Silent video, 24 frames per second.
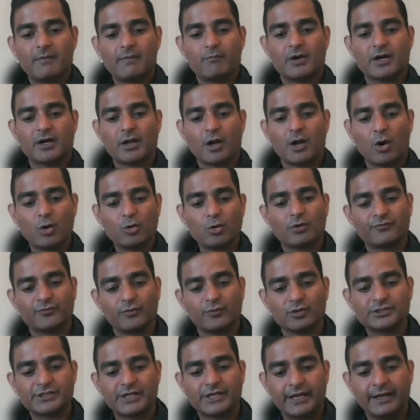But out of
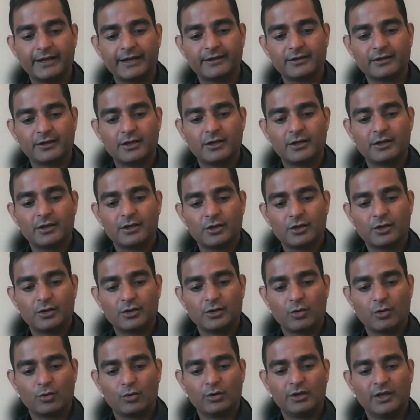those 8,
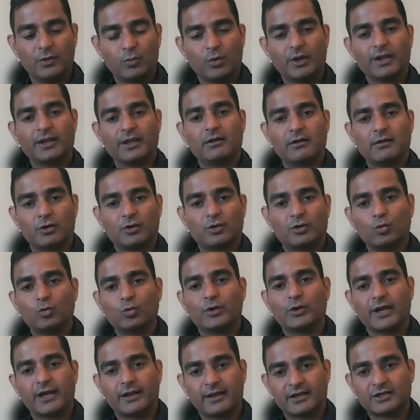only 1 or 2
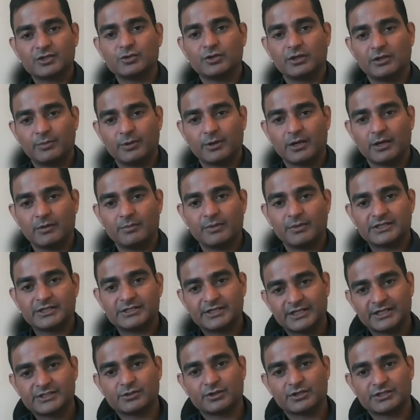can actually become, and
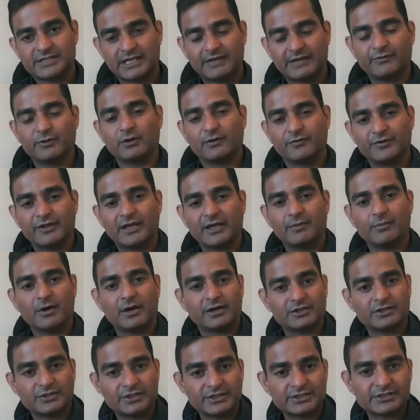6 or 7 of them
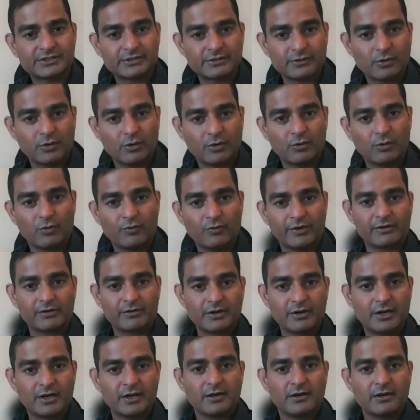are just over,